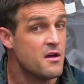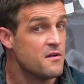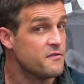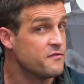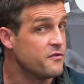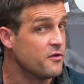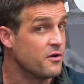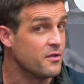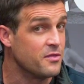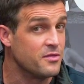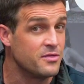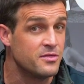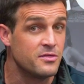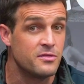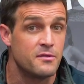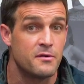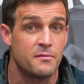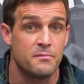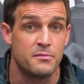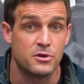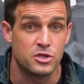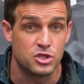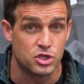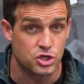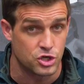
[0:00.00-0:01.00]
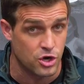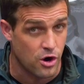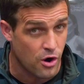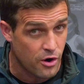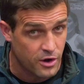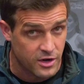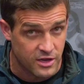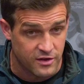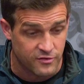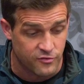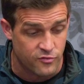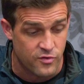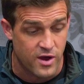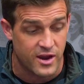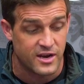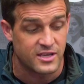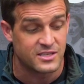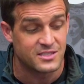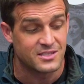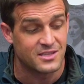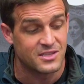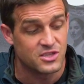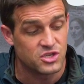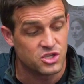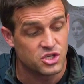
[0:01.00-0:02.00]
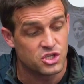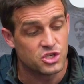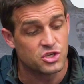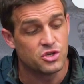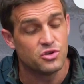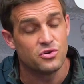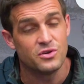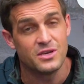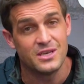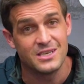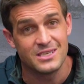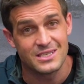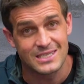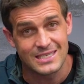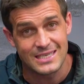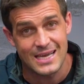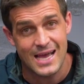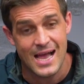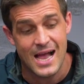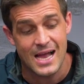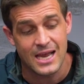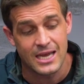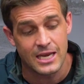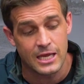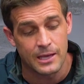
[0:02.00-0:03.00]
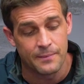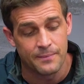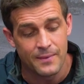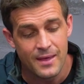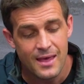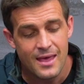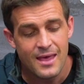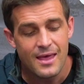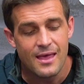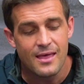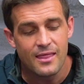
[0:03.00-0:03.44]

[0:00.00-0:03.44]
for the majority of runners this shoe is targeting.